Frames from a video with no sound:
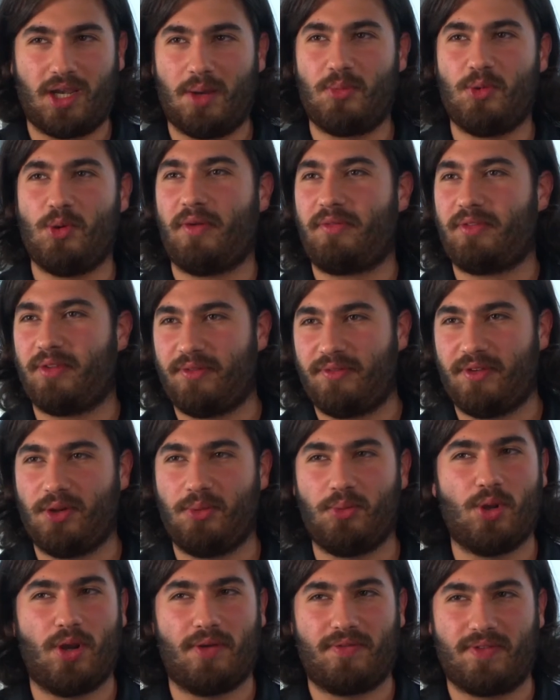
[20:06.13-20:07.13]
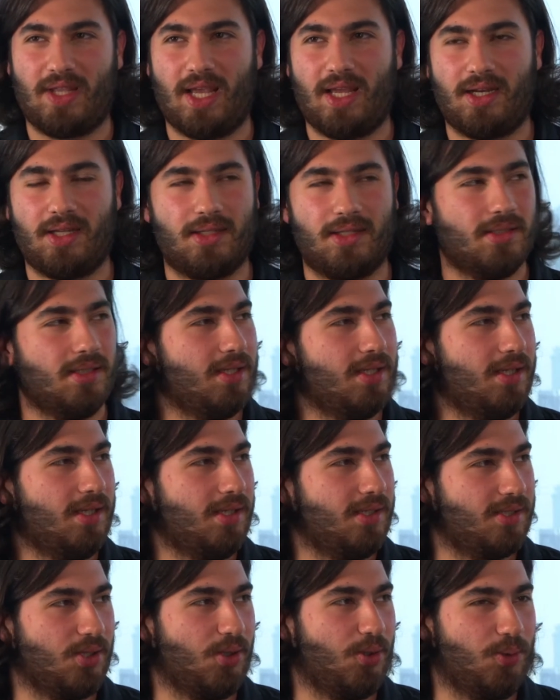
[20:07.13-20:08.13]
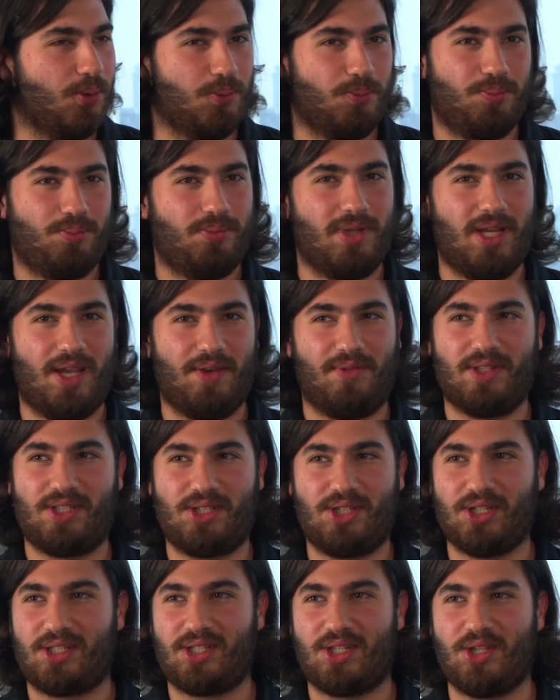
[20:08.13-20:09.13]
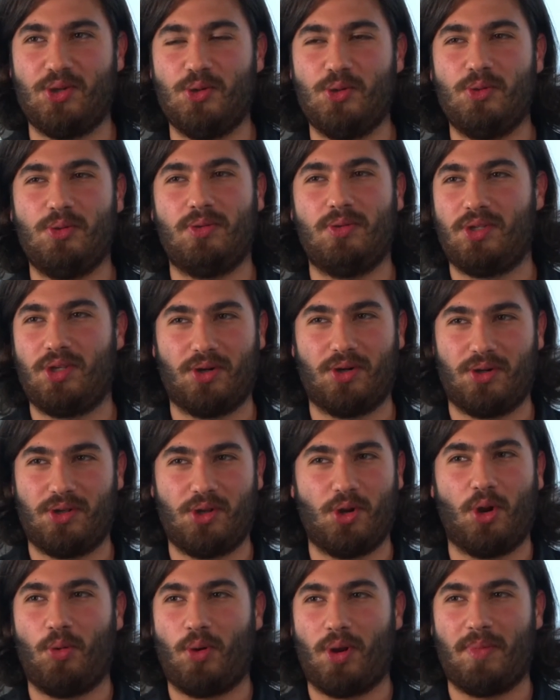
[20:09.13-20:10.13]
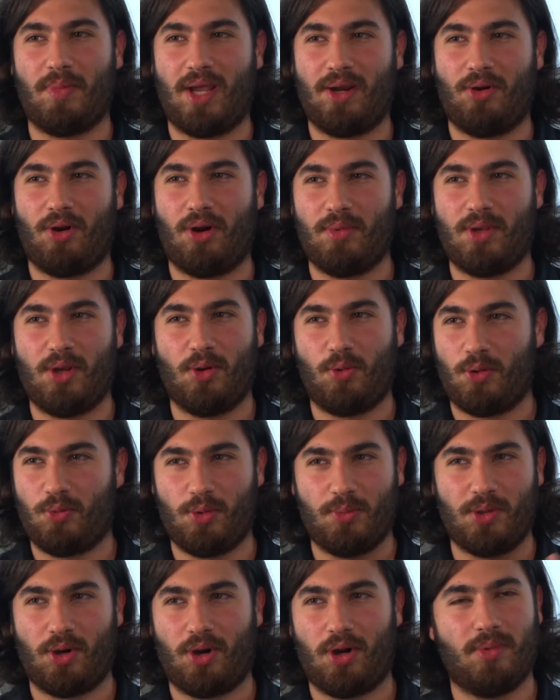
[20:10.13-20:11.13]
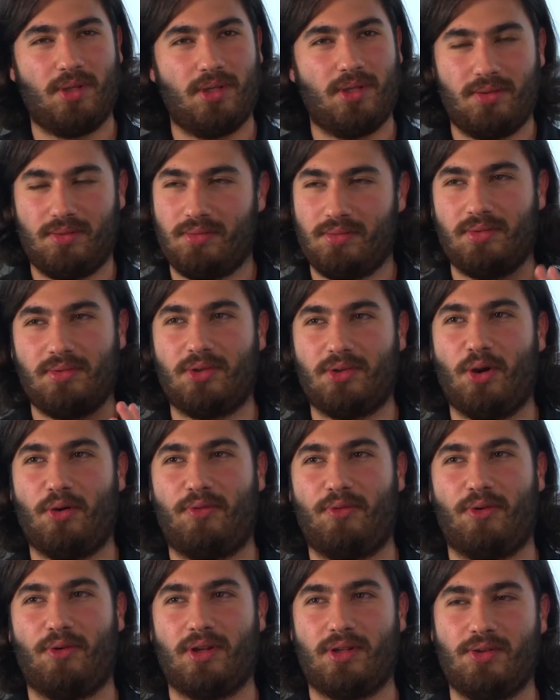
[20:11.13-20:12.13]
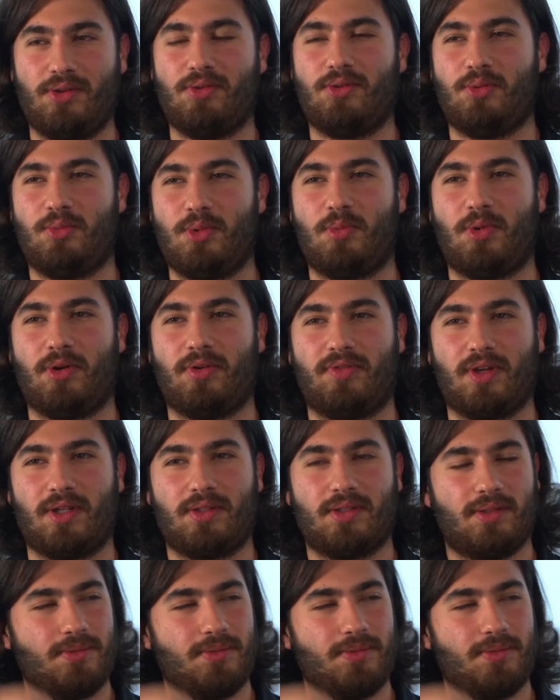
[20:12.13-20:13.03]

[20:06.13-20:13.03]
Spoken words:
up, you have to film, you have to edit. So if it's just you, you're a one-man army, a one-woman army, go for it. You'll be perfect.